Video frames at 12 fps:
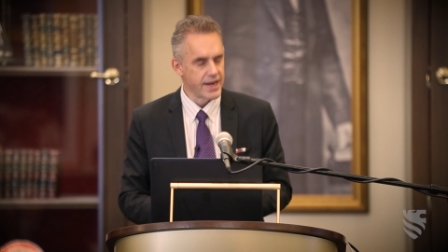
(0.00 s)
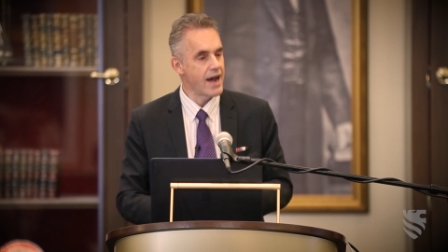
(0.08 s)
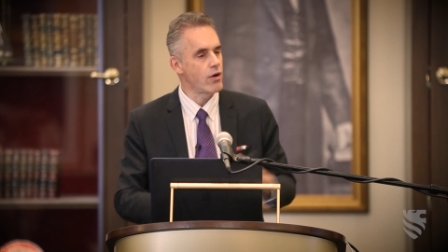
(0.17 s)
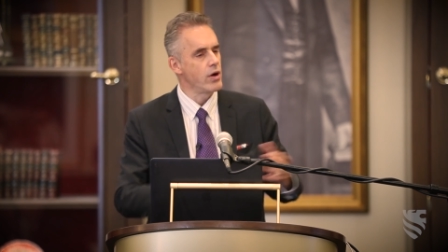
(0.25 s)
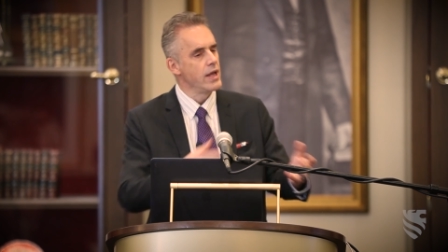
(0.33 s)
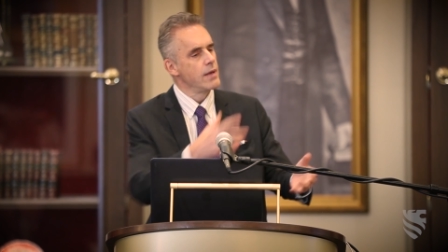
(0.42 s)

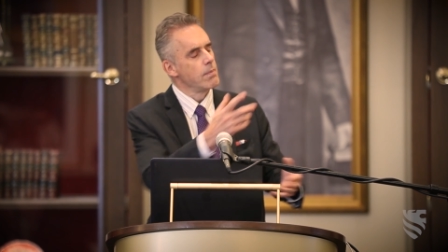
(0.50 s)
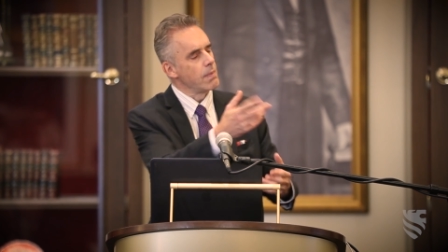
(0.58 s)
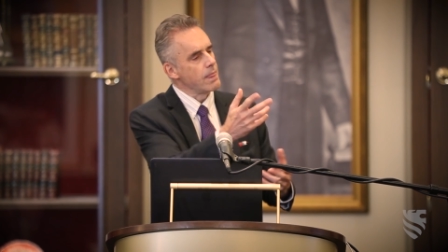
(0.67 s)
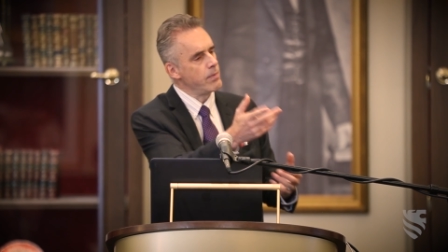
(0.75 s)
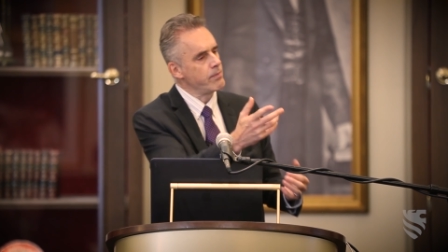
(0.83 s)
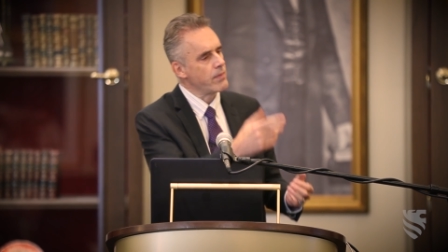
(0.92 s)
Now,
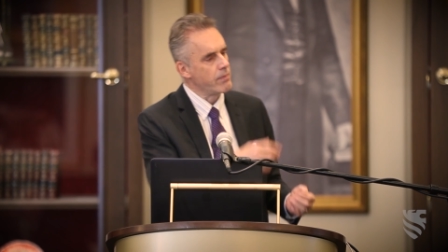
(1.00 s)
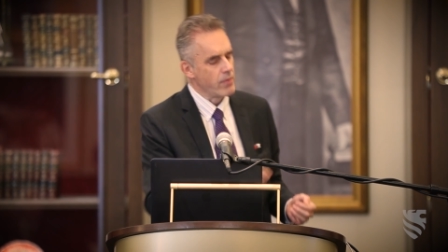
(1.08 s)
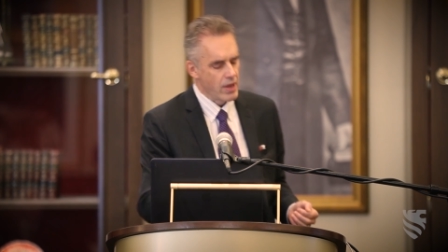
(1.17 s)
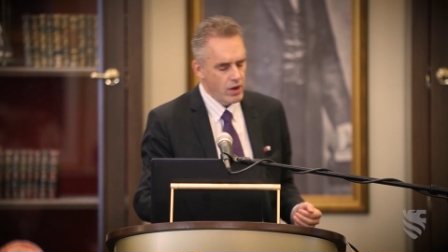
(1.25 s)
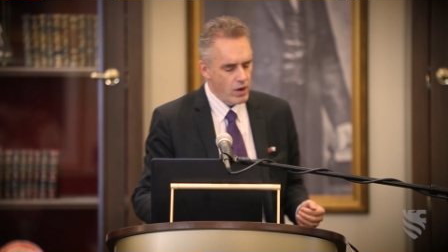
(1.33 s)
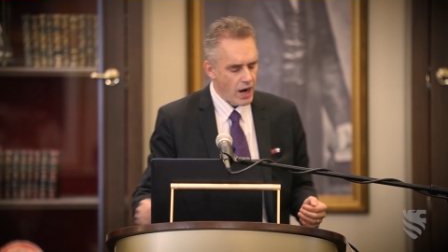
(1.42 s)

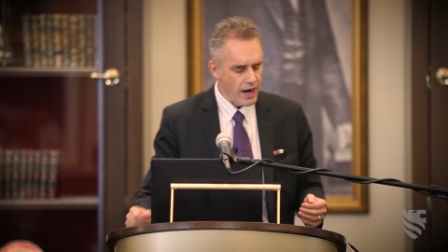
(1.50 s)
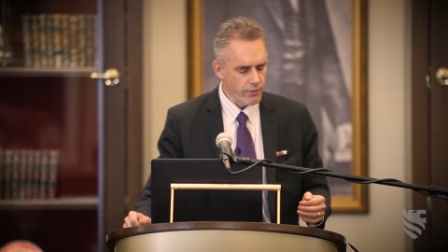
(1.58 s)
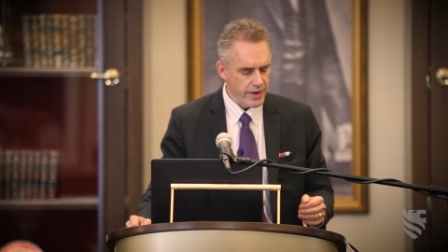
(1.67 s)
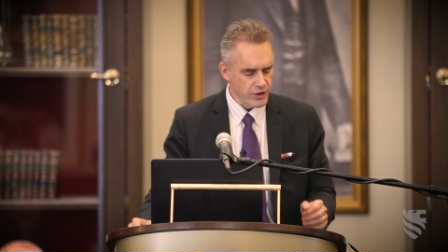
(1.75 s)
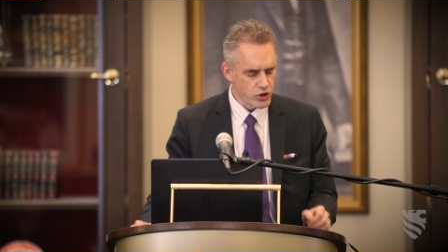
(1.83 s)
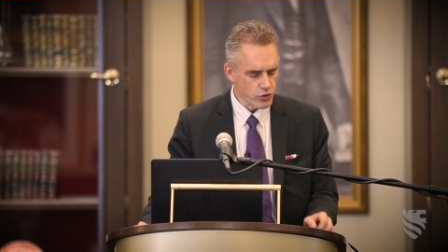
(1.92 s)
I
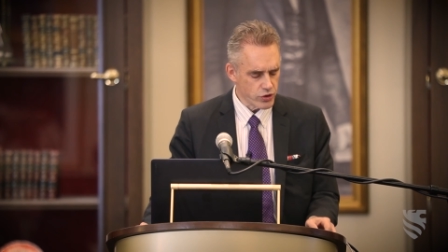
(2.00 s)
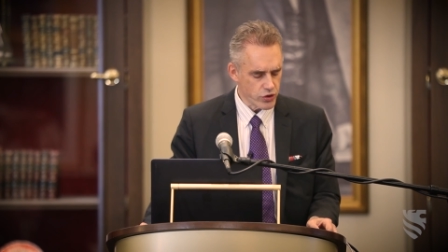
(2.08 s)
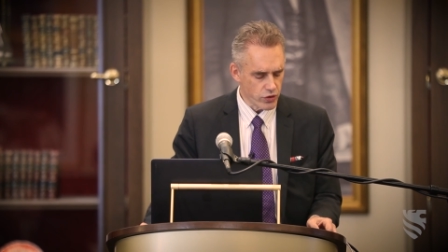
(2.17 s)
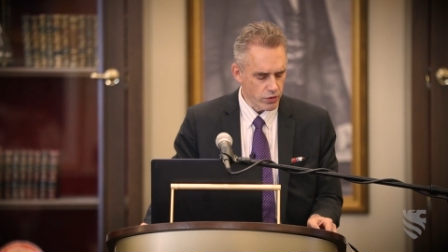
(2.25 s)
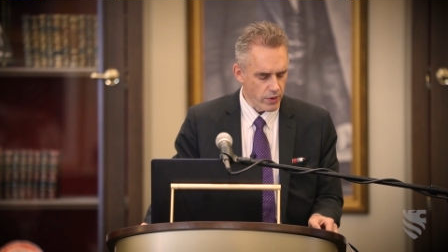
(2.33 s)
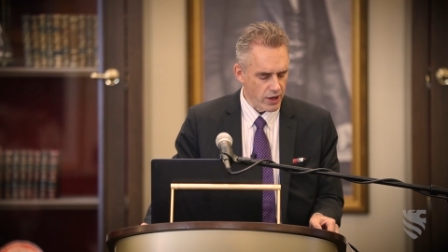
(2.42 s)
read
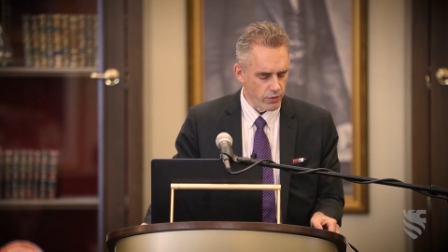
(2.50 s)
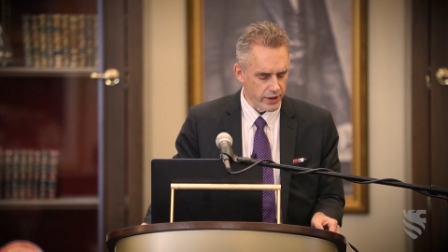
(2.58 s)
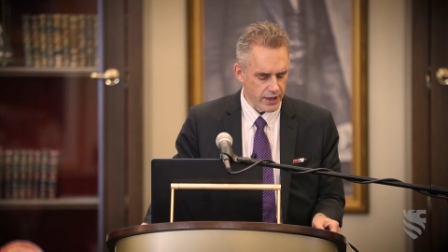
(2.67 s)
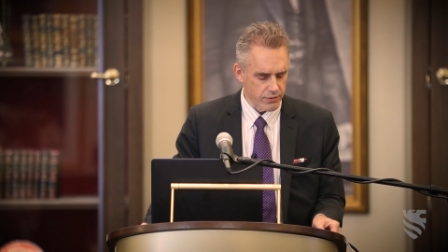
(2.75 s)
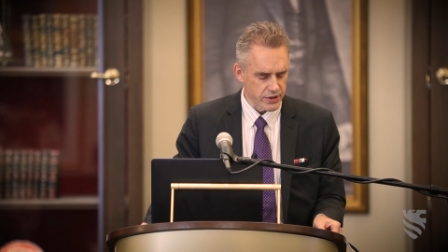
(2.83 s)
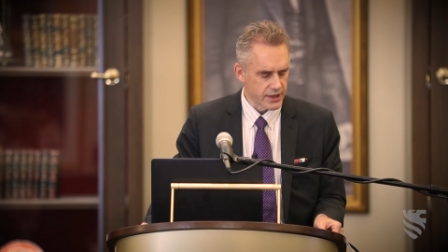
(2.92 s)
George Orwell
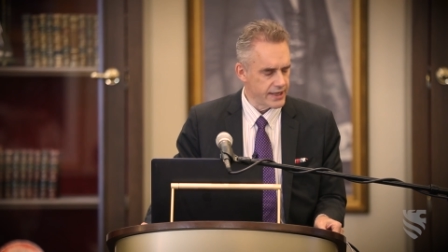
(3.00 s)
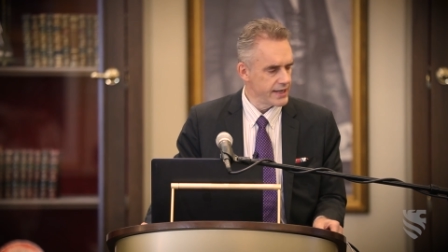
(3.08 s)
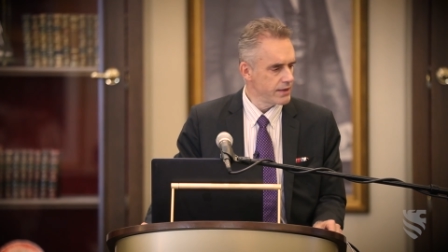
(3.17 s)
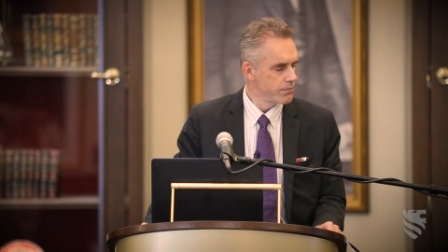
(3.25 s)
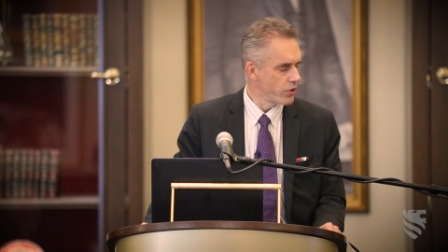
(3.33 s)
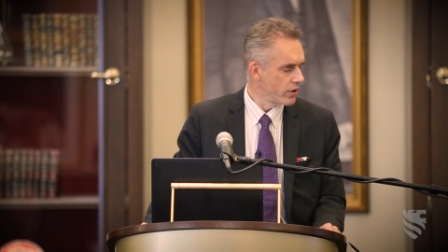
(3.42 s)
when I was a
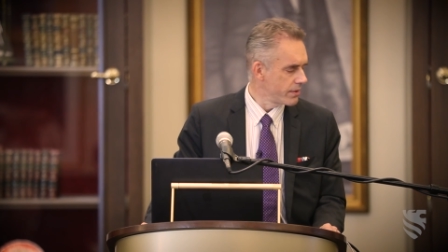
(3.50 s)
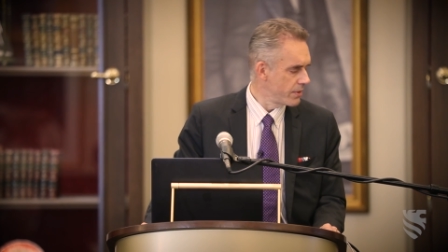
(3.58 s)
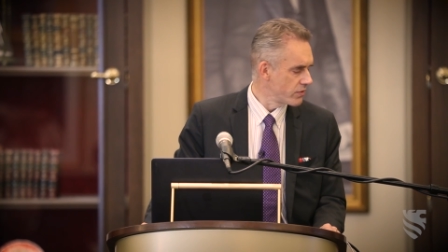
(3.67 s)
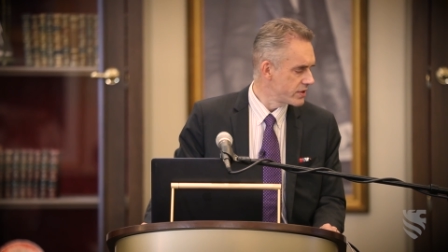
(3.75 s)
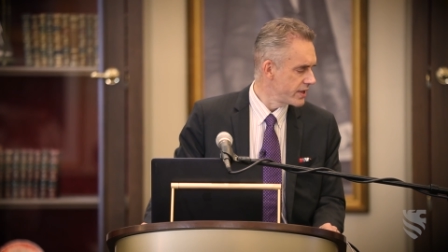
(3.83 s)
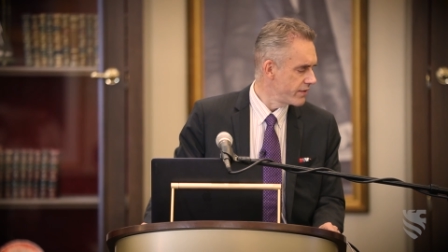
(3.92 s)
kid, probably
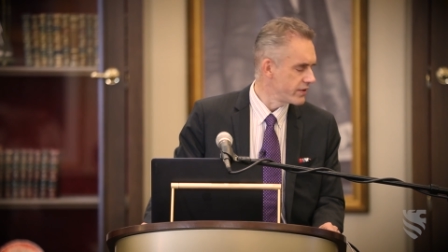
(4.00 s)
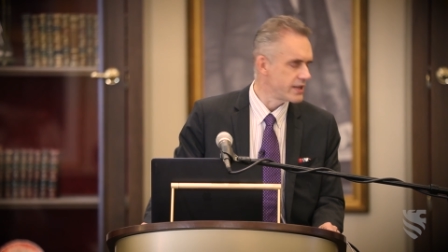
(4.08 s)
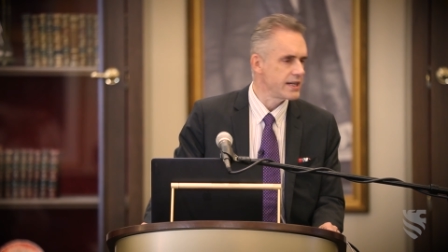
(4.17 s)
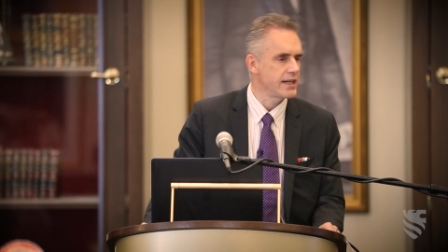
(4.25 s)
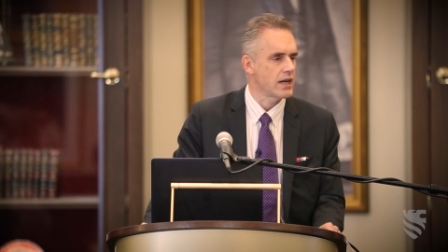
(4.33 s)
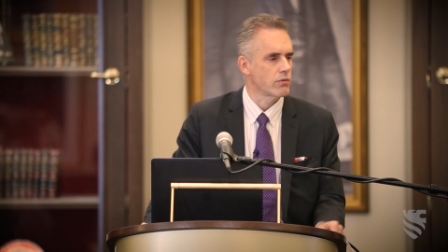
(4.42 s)
about
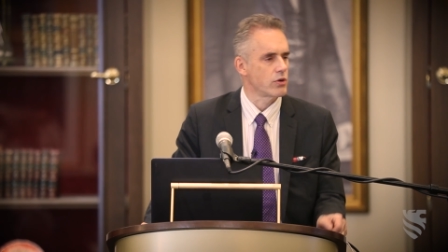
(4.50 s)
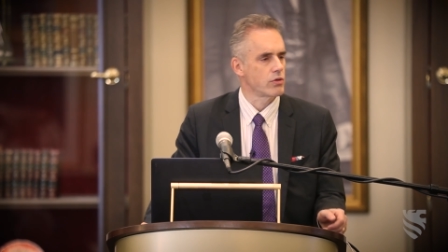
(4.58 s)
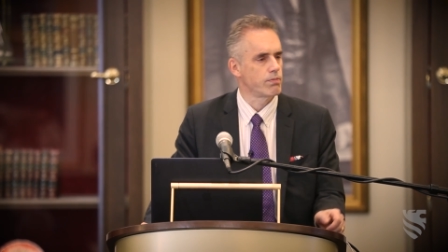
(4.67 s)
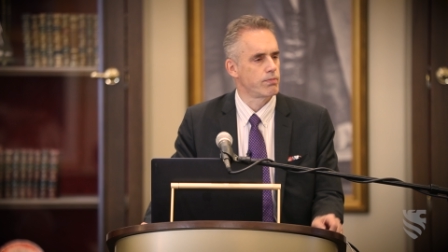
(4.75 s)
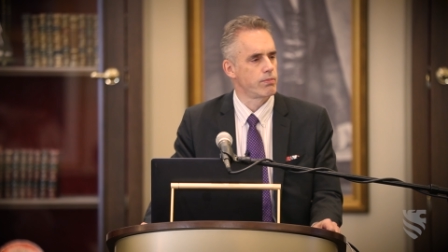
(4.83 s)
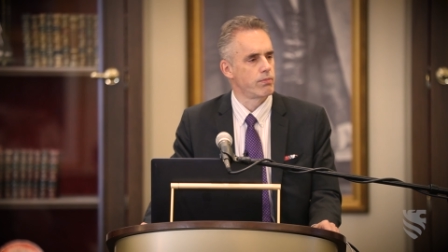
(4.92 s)
17. I
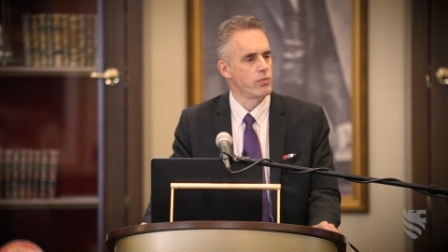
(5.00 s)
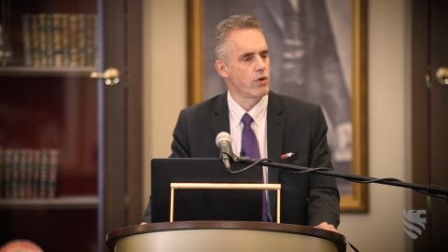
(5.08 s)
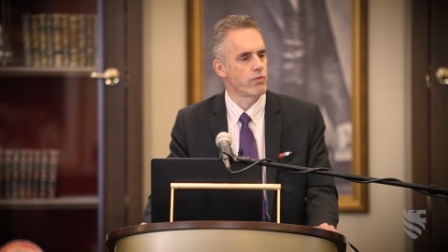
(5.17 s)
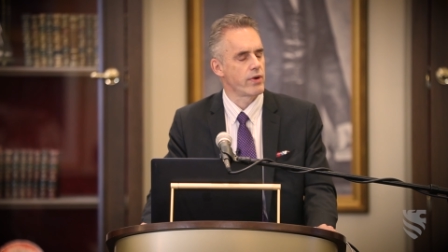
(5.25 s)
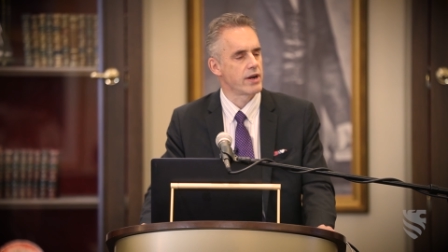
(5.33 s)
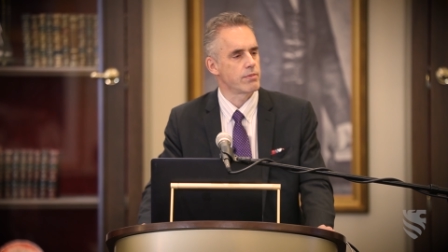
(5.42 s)

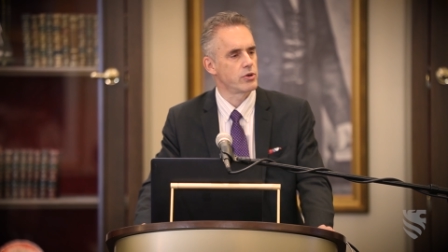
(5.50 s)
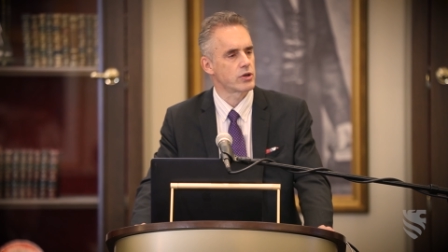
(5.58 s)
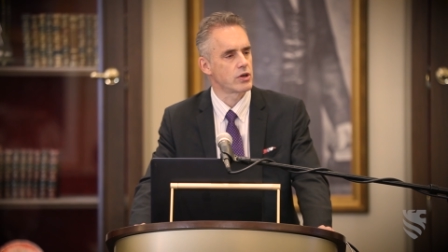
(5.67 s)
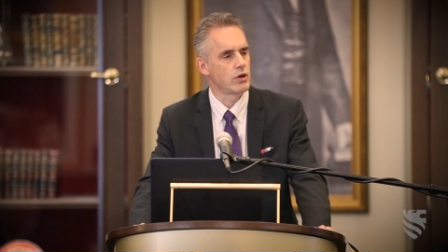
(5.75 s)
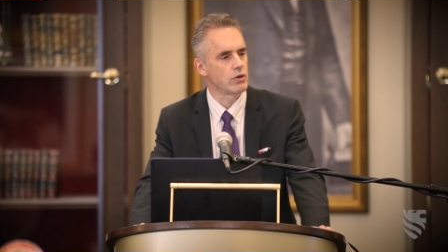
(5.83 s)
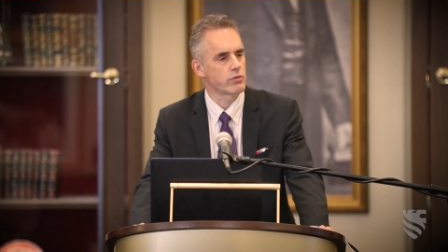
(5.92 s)
read a
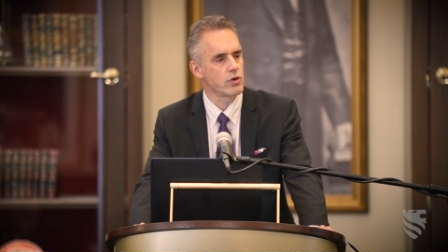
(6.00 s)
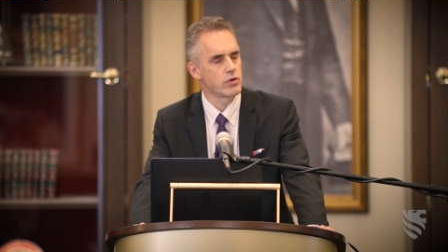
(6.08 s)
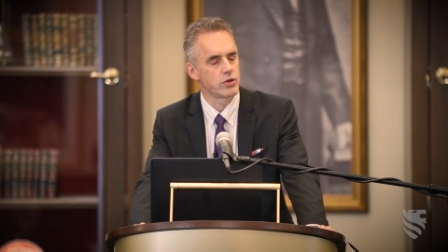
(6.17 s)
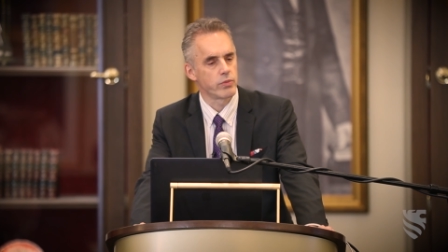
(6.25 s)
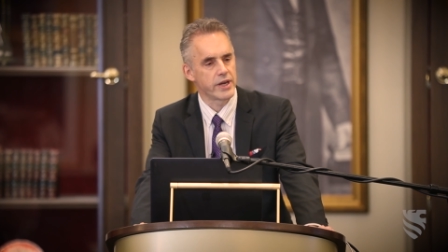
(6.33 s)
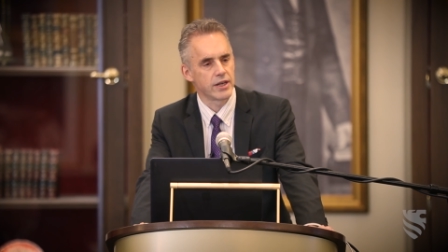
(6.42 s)
book called
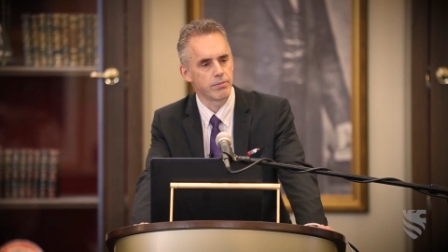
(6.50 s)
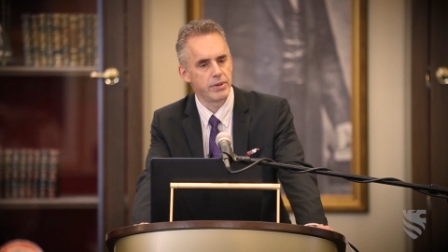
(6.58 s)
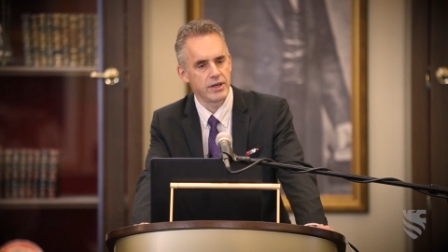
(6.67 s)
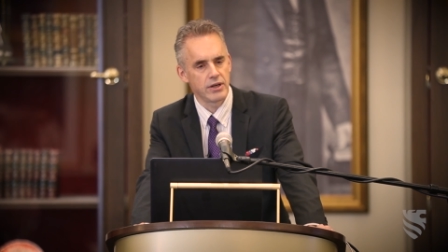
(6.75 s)
Road to Wigan